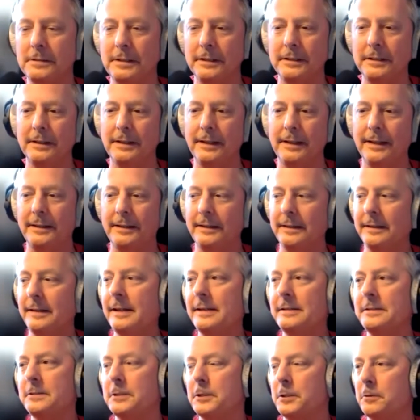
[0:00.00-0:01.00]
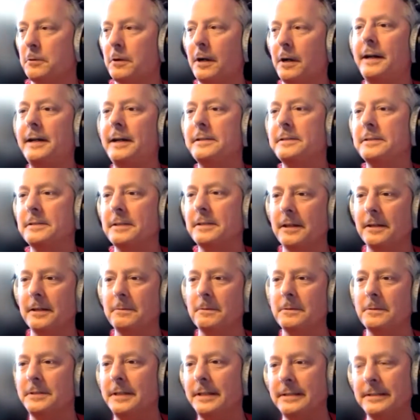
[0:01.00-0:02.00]
thing to getting a guest to cry is to get him
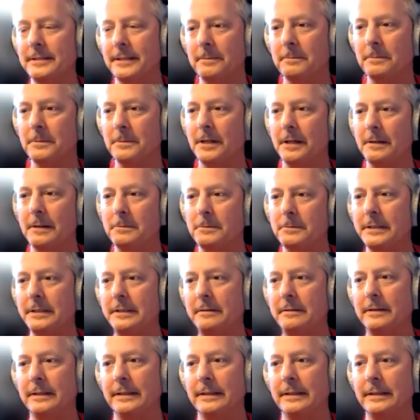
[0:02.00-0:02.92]
to say something top secret.